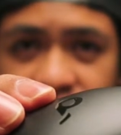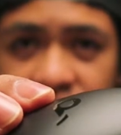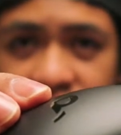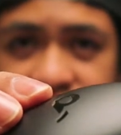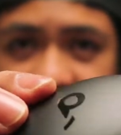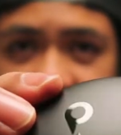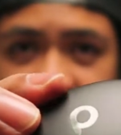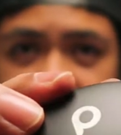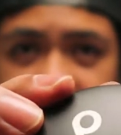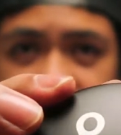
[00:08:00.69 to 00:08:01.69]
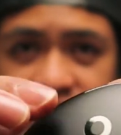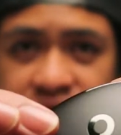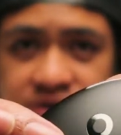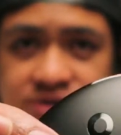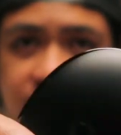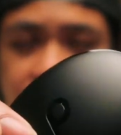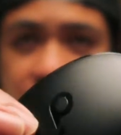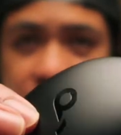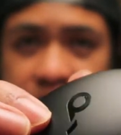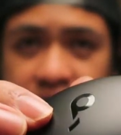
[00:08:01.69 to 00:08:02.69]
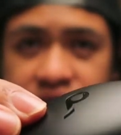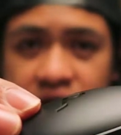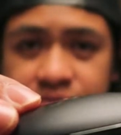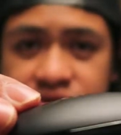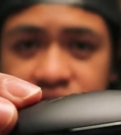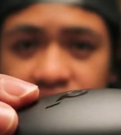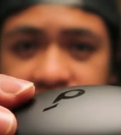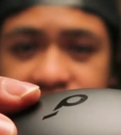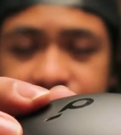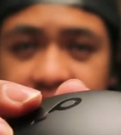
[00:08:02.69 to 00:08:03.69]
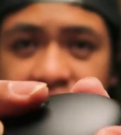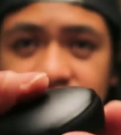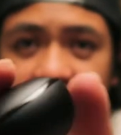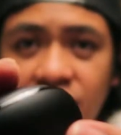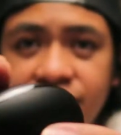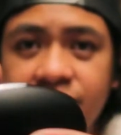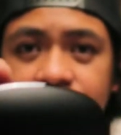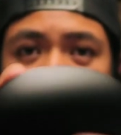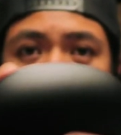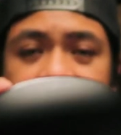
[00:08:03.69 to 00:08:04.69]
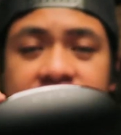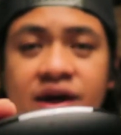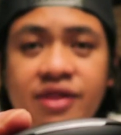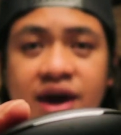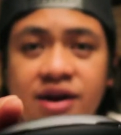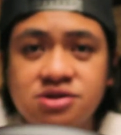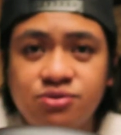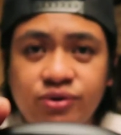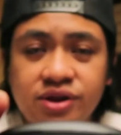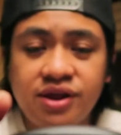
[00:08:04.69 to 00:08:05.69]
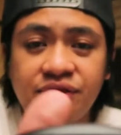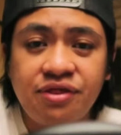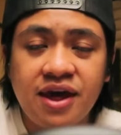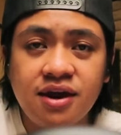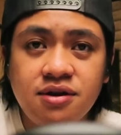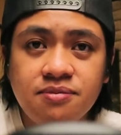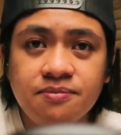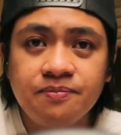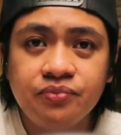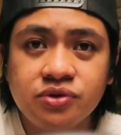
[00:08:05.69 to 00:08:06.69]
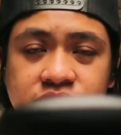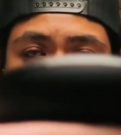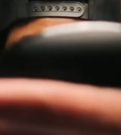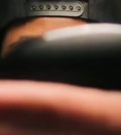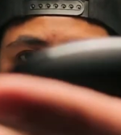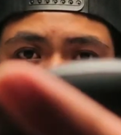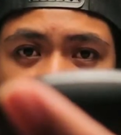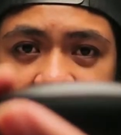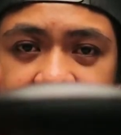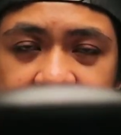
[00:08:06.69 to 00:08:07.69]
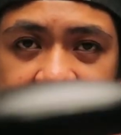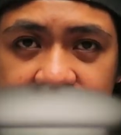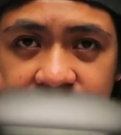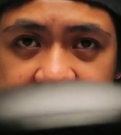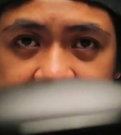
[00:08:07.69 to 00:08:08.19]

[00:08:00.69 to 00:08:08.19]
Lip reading: glossy, and then of course the logo on top is glossy. But I love that it's really thin. So if you look at it, like